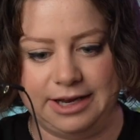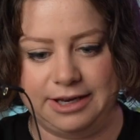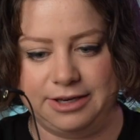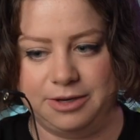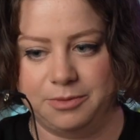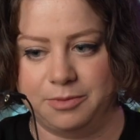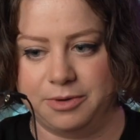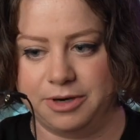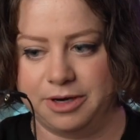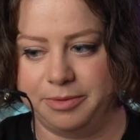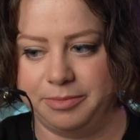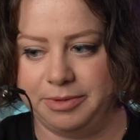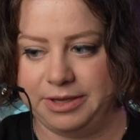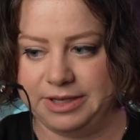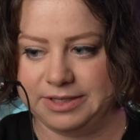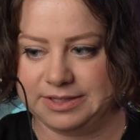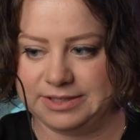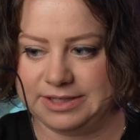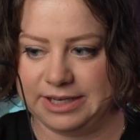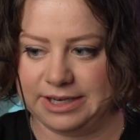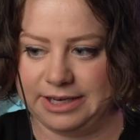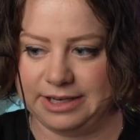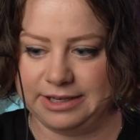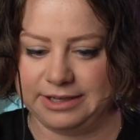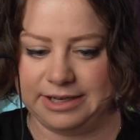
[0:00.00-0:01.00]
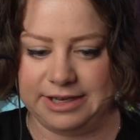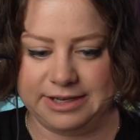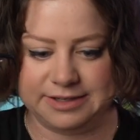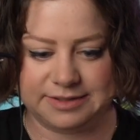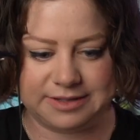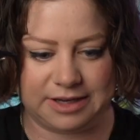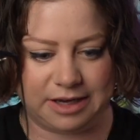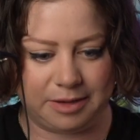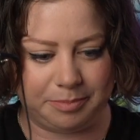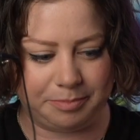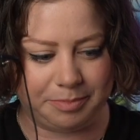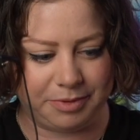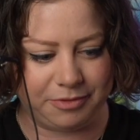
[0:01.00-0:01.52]
and you want to be setting these
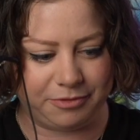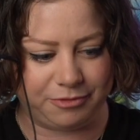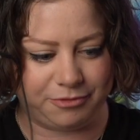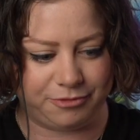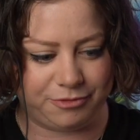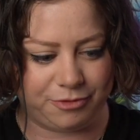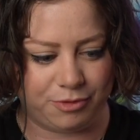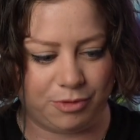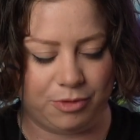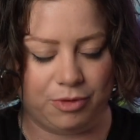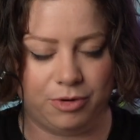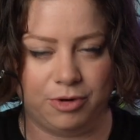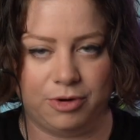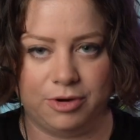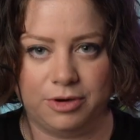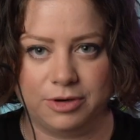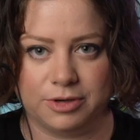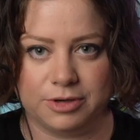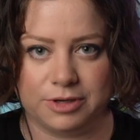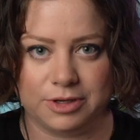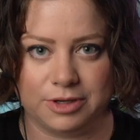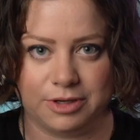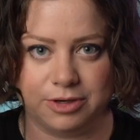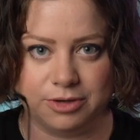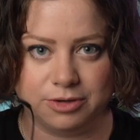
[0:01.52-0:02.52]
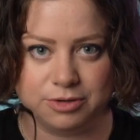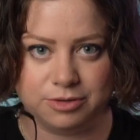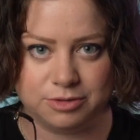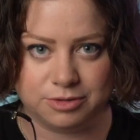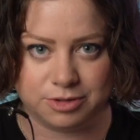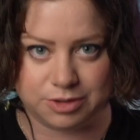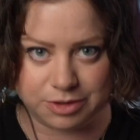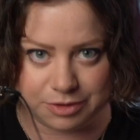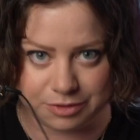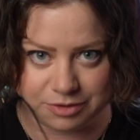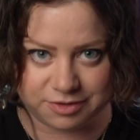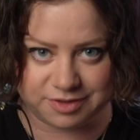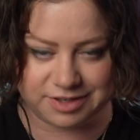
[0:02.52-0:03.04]
up before you
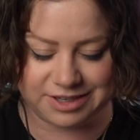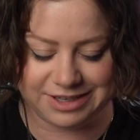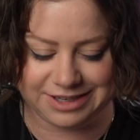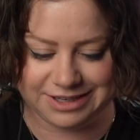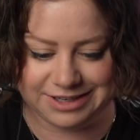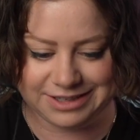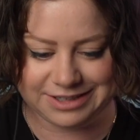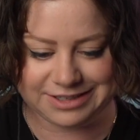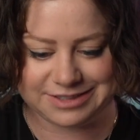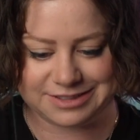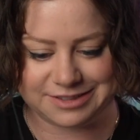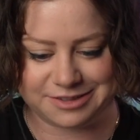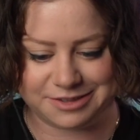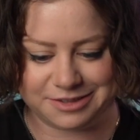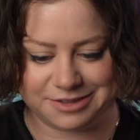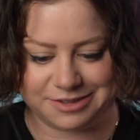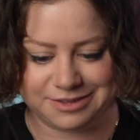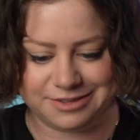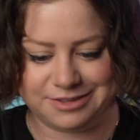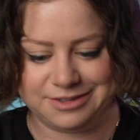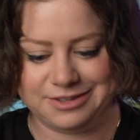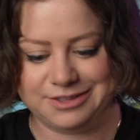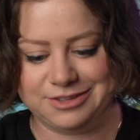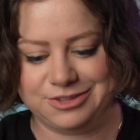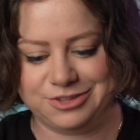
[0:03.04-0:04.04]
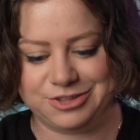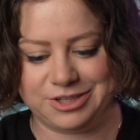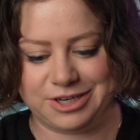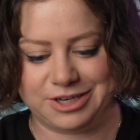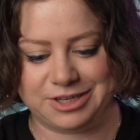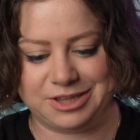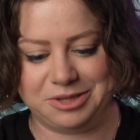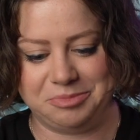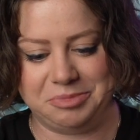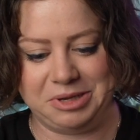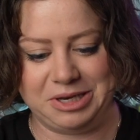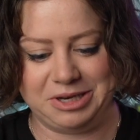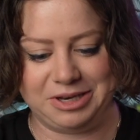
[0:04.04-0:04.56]
use it, so
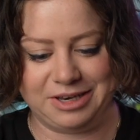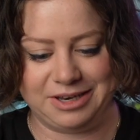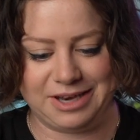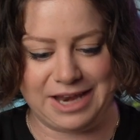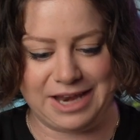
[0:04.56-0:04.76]
chuck them in